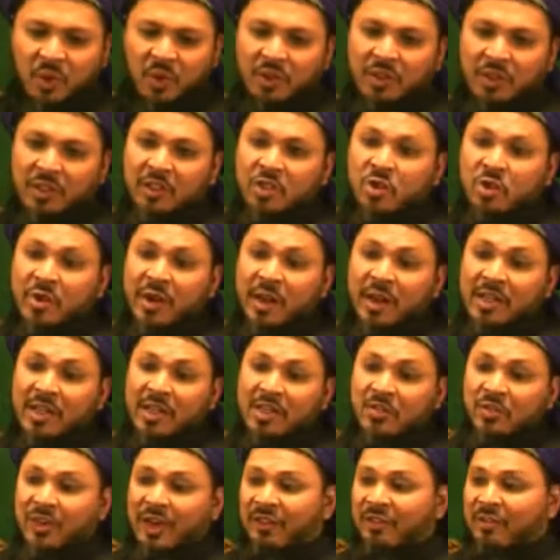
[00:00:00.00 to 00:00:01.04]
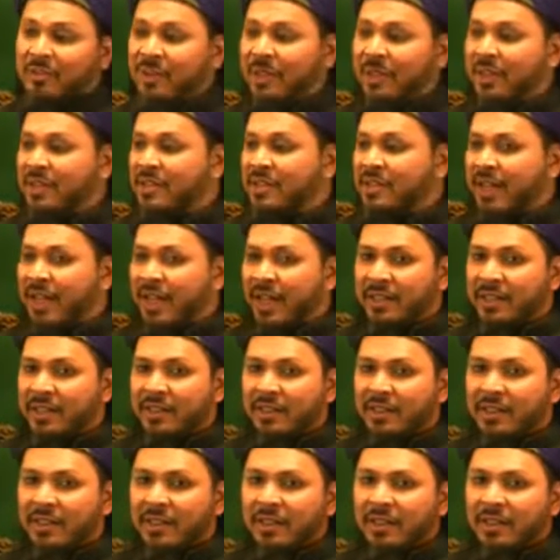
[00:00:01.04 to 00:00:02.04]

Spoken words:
Or the train is 5 minutes late.